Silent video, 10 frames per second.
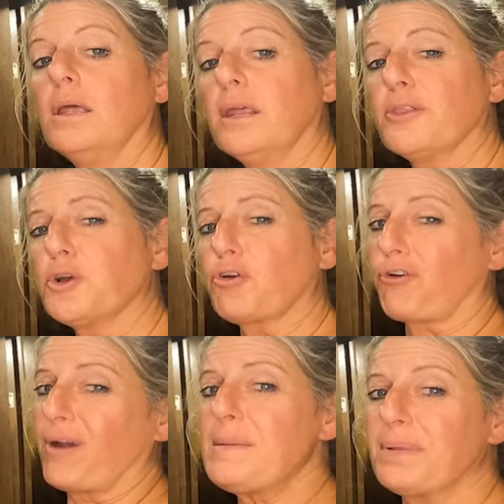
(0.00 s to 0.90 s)
Another
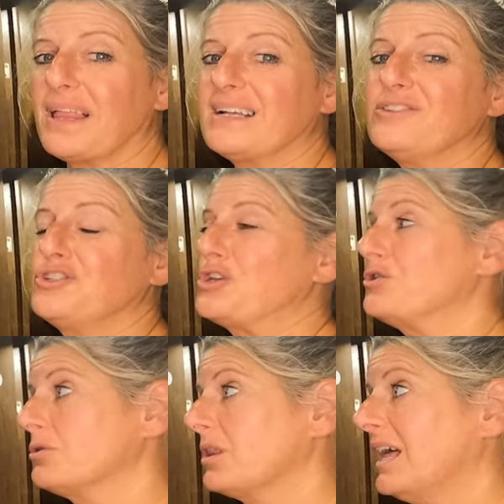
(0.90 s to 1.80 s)
great place to
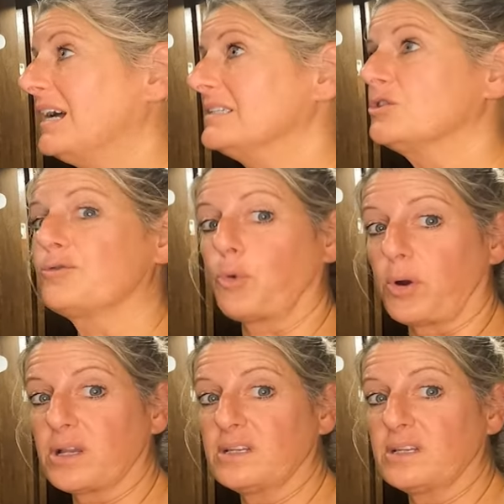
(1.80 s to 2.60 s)
utilize for